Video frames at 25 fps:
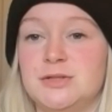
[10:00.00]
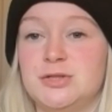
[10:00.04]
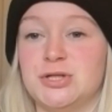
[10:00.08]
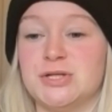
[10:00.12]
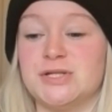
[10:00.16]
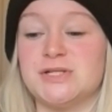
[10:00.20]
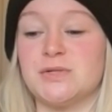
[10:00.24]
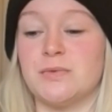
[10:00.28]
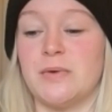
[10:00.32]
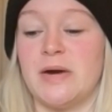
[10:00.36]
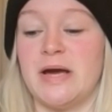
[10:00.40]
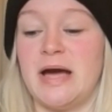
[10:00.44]

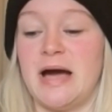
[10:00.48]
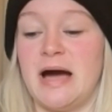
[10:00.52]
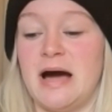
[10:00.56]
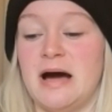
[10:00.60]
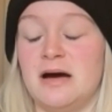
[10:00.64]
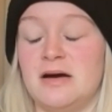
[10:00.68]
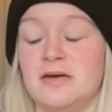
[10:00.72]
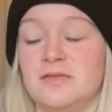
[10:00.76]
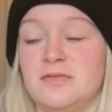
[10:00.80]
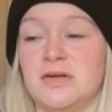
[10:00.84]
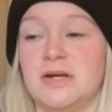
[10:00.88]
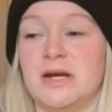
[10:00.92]
just so I
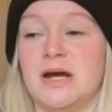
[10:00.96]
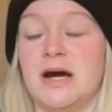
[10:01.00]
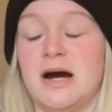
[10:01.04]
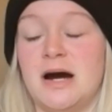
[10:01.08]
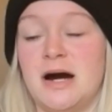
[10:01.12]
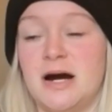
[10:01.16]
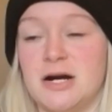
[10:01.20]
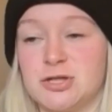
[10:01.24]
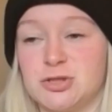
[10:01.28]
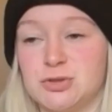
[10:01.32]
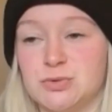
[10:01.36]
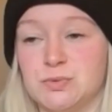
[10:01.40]
have an
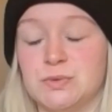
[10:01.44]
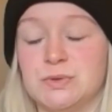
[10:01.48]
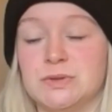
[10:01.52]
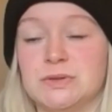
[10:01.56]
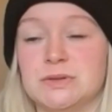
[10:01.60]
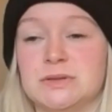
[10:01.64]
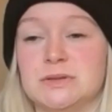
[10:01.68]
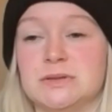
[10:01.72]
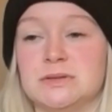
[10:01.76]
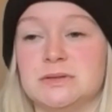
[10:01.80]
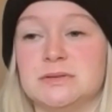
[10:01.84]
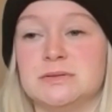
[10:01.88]

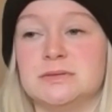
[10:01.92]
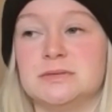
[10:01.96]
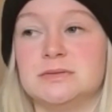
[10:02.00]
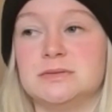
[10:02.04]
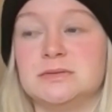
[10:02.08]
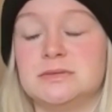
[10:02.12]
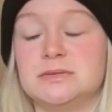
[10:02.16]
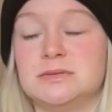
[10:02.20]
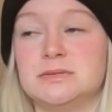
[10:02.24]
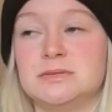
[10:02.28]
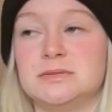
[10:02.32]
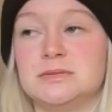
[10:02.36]
actual
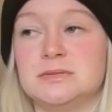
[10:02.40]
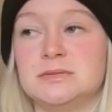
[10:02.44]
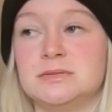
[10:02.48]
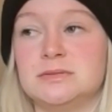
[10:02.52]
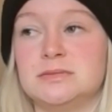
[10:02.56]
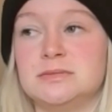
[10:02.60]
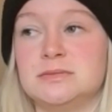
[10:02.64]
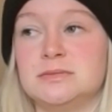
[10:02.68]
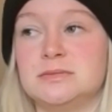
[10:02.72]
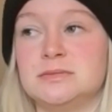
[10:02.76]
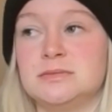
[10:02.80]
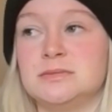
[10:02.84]

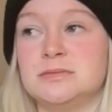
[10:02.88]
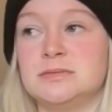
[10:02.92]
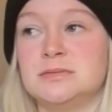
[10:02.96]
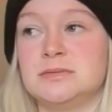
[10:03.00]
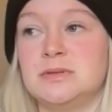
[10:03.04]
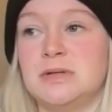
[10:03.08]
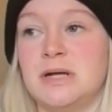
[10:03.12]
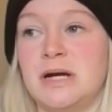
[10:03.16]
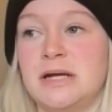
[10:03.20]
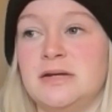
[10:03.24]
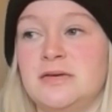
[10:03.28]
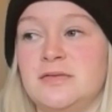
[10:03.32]

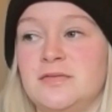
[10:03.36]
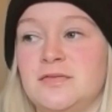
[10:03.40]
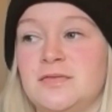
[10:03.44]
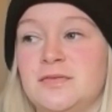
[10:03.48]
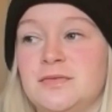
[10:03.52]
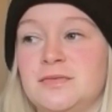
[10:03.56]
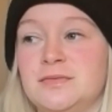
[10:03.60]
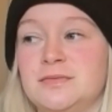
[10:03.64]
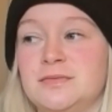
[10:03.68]
kind of